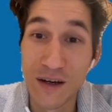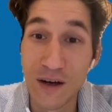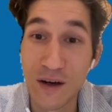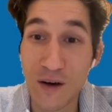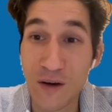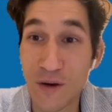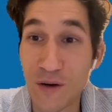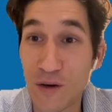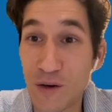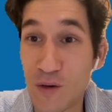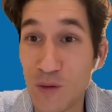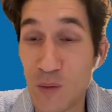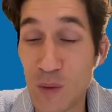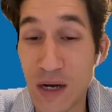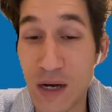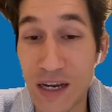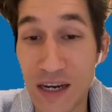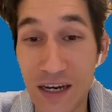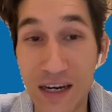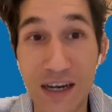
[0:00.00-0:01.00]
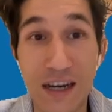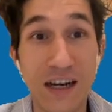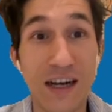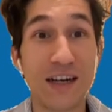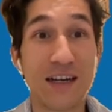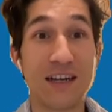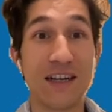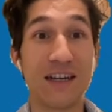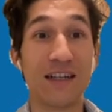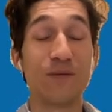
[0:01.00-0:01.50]
Oh my
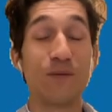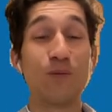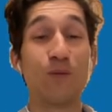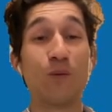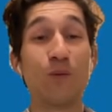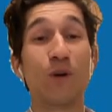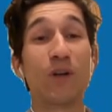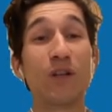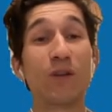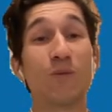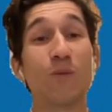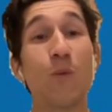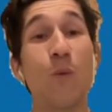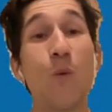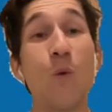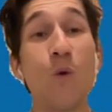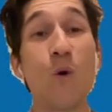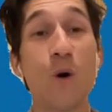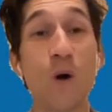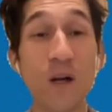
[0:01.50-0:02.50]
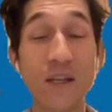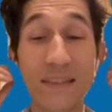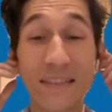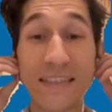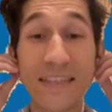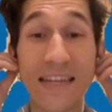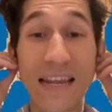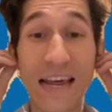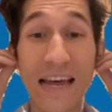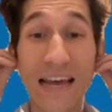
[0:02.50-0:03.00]
god, what was
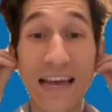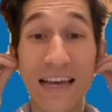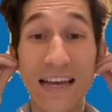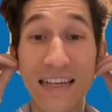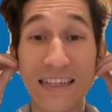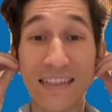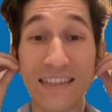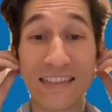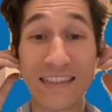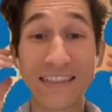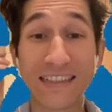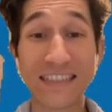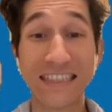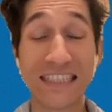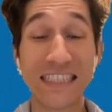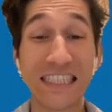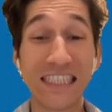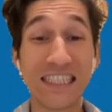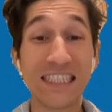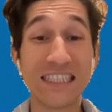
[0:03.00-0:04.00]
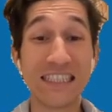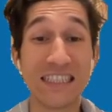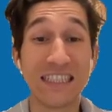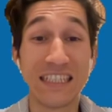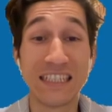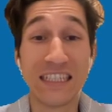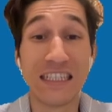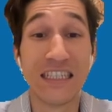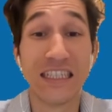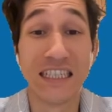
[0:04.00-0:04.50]
that? Oh,
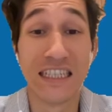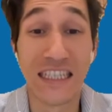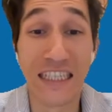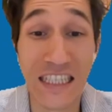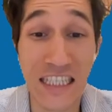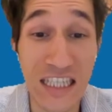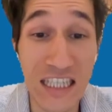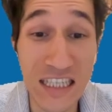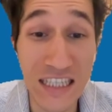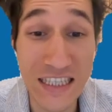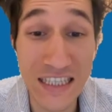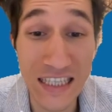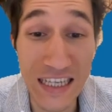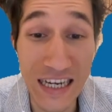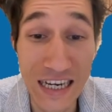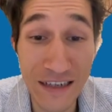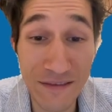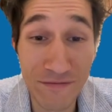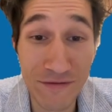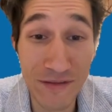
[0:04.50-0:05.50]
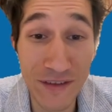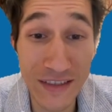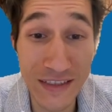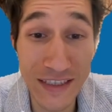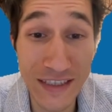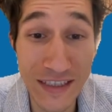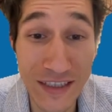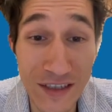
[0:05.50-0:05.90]
it just after.